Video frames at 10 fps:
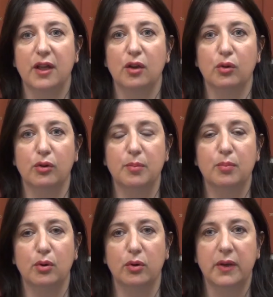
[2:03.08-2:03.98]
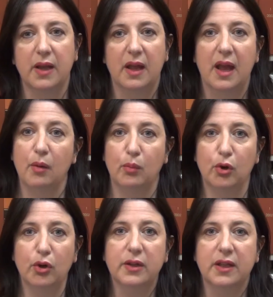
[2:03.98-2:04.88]
that law report at
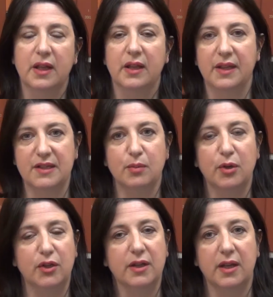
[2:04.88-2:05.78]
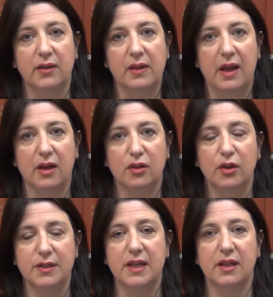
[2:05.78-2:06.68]
work, that's where you can
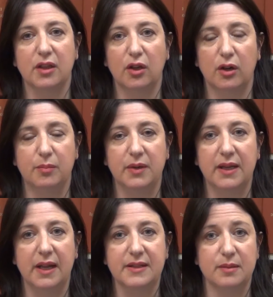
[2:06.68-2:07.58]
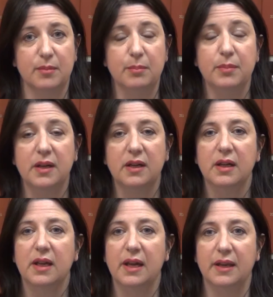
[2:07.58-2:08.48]
contact the library as a member
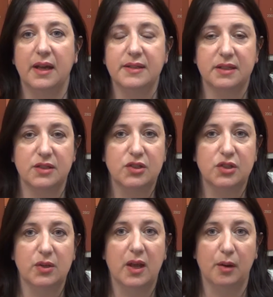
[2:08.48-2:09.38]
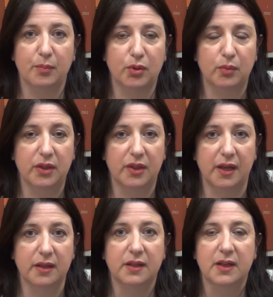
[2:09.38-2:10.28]
and ask us to help you with
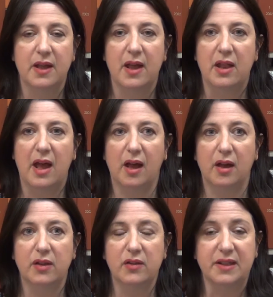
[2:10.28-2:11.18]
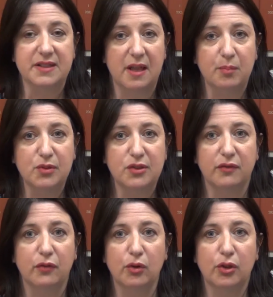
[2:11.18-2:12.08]
that. Examples
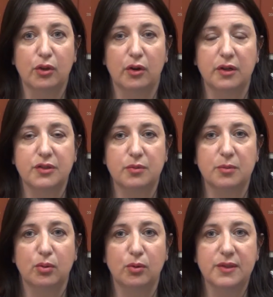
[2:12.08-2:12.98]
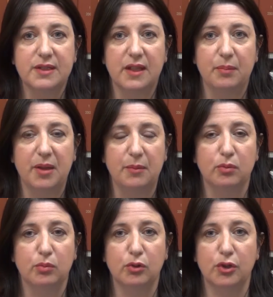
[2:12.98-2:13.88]
of authorised reports that
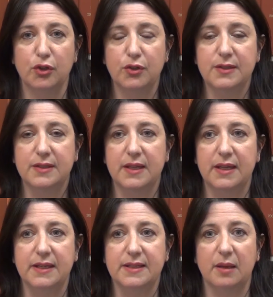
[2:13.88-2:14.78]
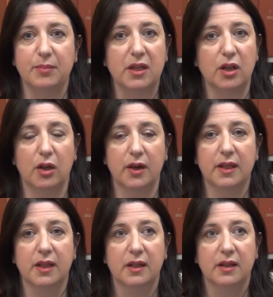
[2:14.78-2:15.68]
people will use is something like